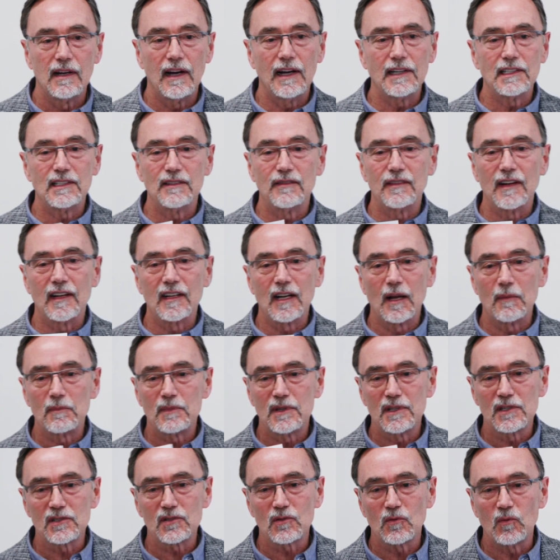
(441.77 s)
I
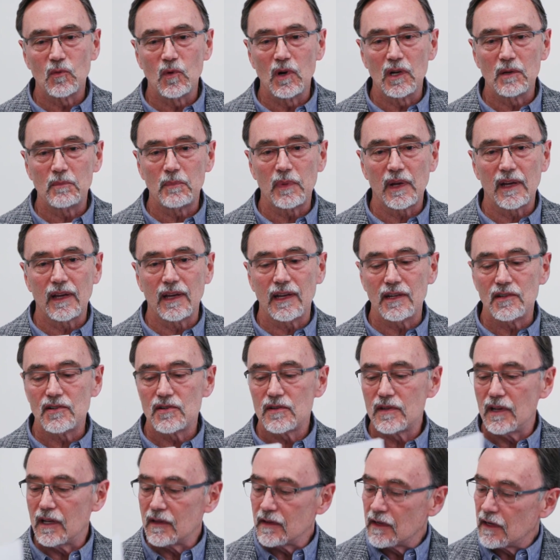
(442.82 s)
developed this
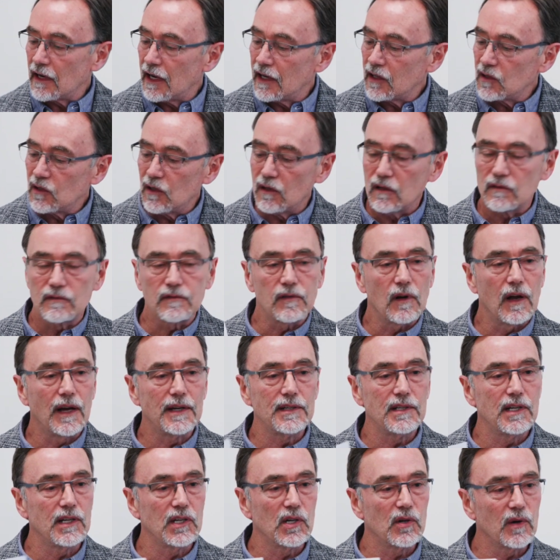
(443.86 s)
one-page thing that I called
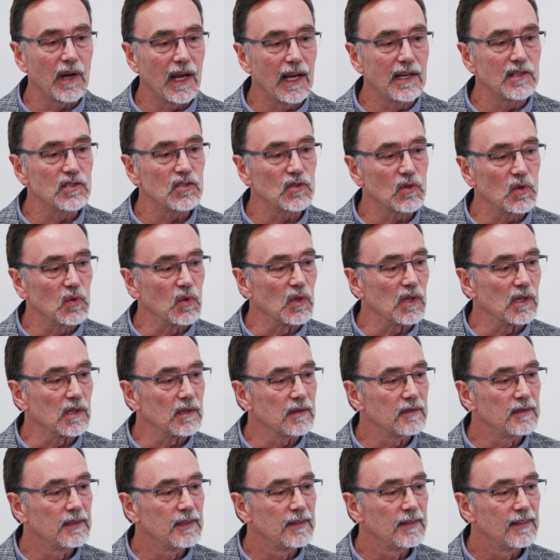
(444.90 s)
Finding Your ACE Score.
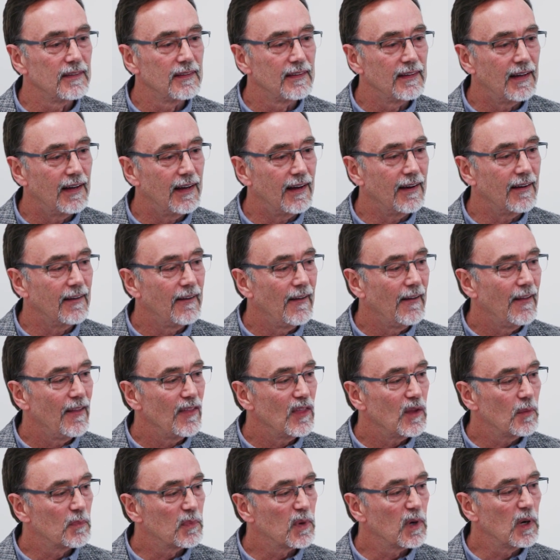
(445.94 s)

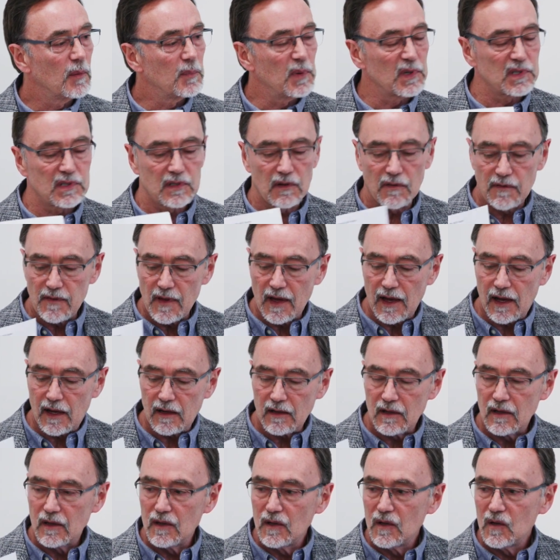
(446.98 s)
The purpose of
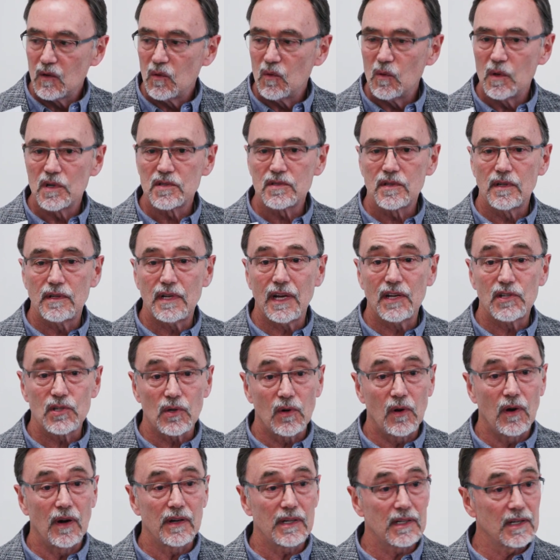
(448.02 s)
that was to teach
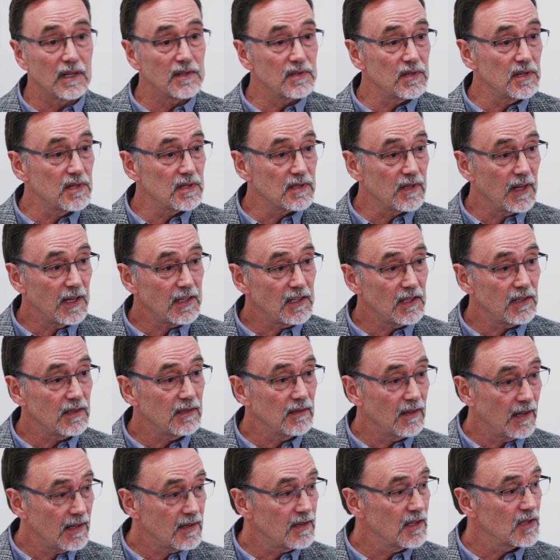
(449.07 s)
audiences
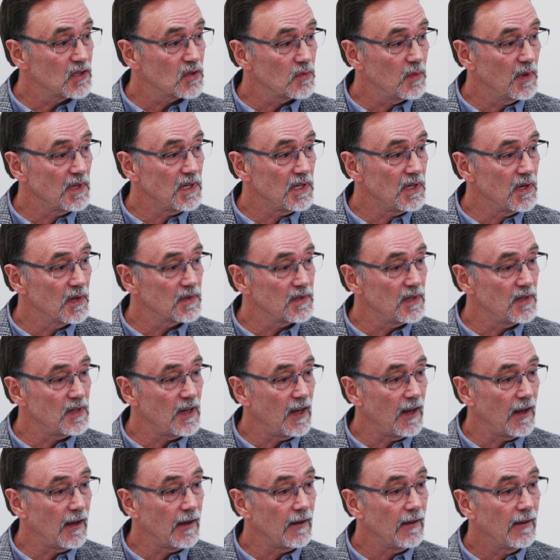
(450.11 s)
like this one here
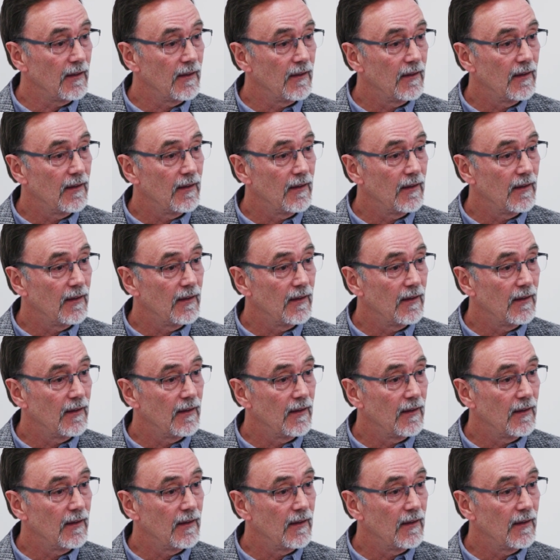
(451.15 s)
today